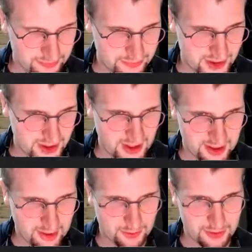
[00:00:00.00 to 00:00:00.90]
It's like
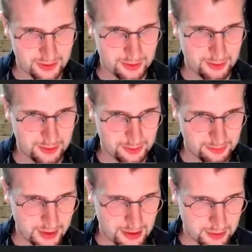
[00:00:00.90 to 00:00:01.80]
nothing to do with
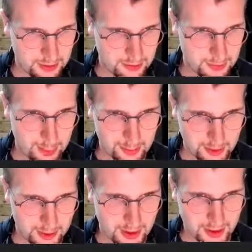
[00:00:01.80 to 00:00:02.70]
object-oriented programming.
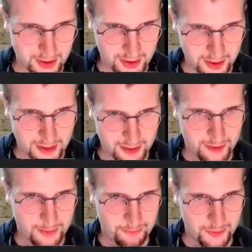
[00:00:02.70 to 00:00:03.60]

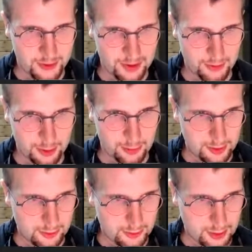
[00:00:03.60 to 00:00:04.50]
Isn't the worry about the
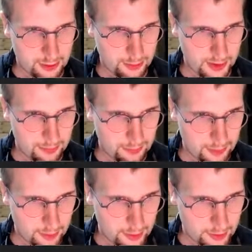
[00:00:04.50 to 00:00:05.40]
future where
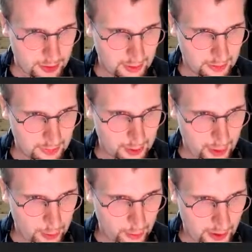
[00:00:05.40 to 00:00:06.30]
program
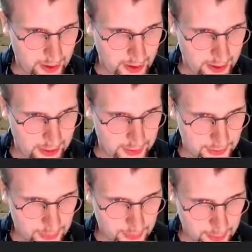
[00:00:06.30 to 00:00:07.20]
our way out of
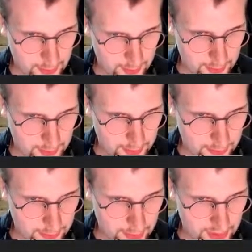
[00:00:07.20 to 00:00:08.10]
the problems of
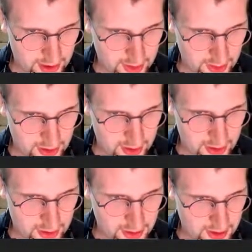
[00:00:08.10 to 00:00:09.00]
modern technology,
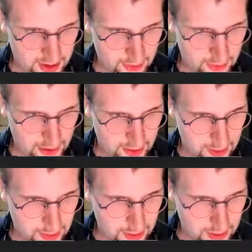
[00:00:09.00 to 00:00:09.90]
such as the fact that
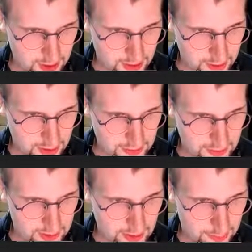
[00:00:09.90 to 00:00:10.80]
computers can't do
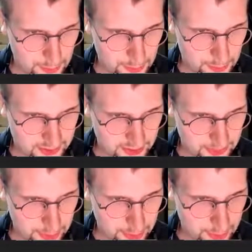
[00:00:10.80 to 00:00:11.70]
everything we want them
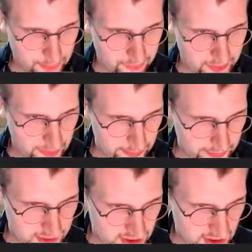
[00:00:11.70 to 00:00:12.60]
to?
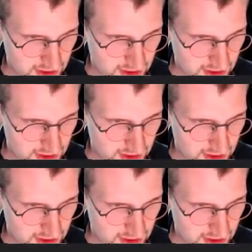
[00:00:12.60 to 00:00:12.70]
Instead,